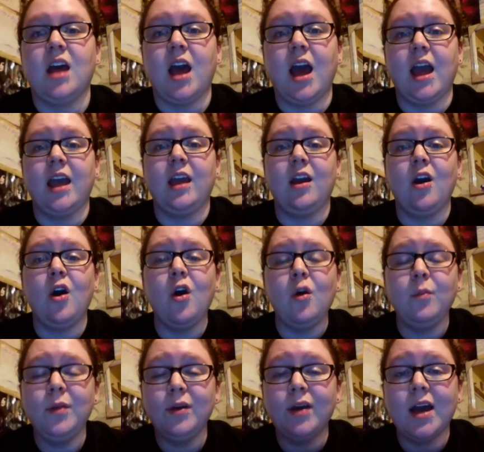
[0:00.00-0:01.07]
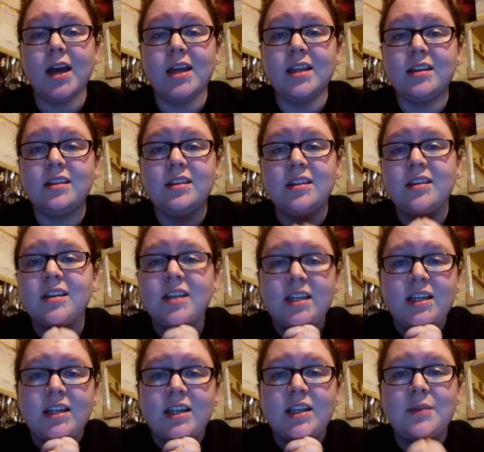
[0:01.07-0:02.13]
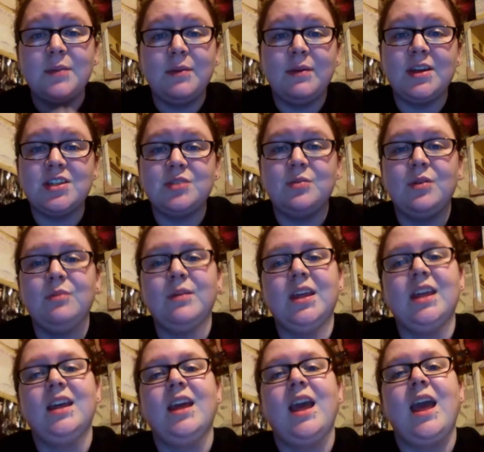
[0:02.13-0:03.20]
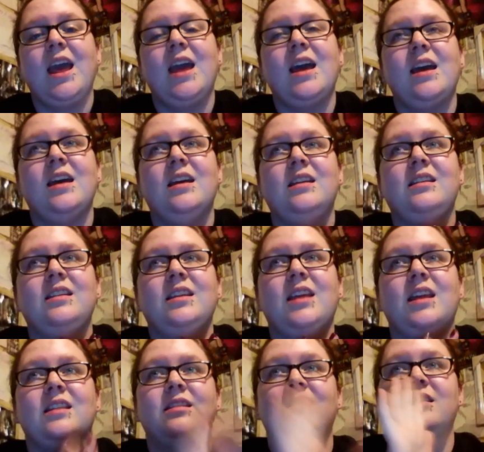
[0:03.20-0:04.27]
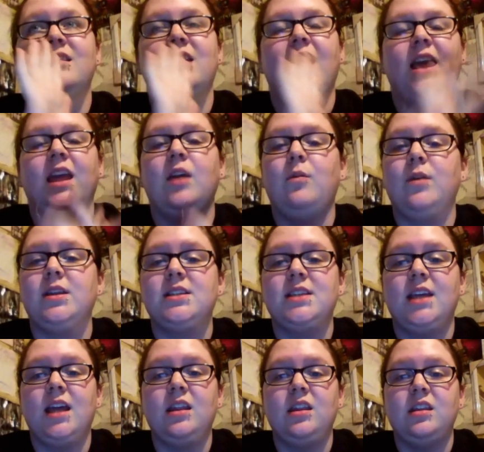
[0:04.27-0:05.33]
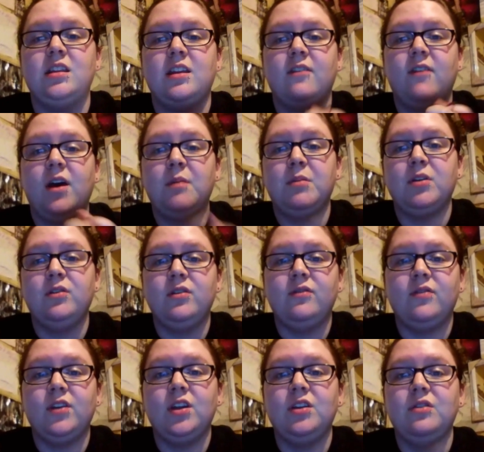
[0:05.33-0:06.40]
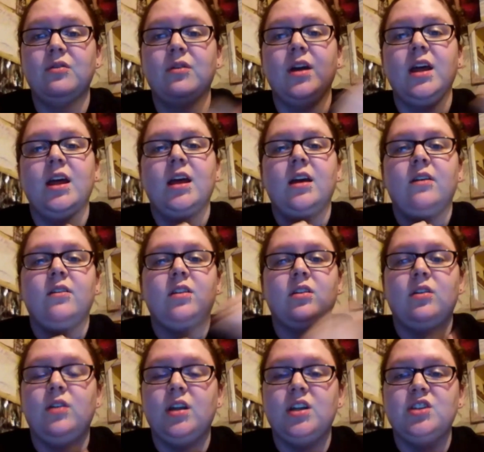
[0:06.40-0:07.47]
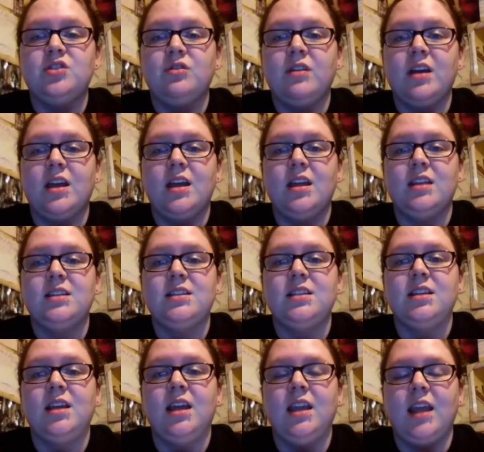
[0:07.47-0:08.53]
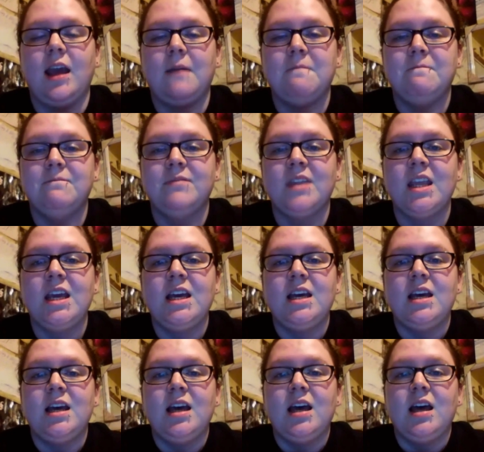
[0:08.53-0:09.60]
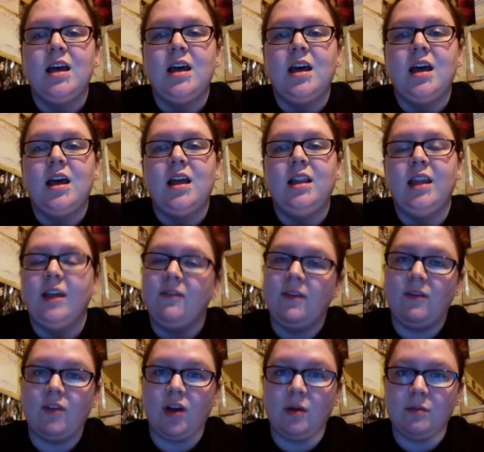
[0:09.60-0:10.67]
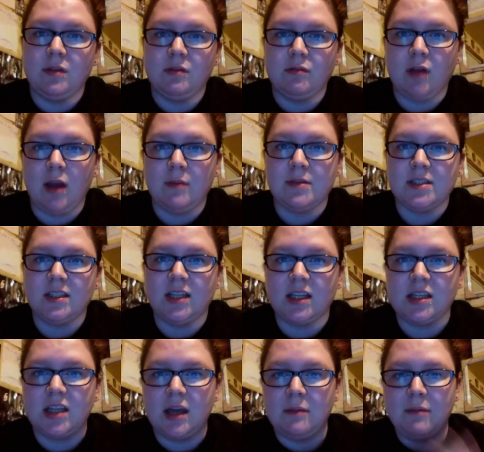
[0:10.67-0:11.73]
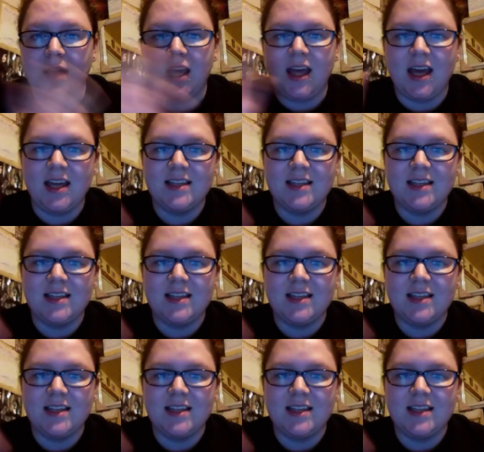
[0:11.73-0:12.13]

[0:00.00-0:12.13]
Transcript: I hope you guys can be patient with me, and yes, I can't wait to get this stuff uploaded for you so you can enjoy it. And yeah, like, favorite, comment, subscribe. Until next time, bye guys.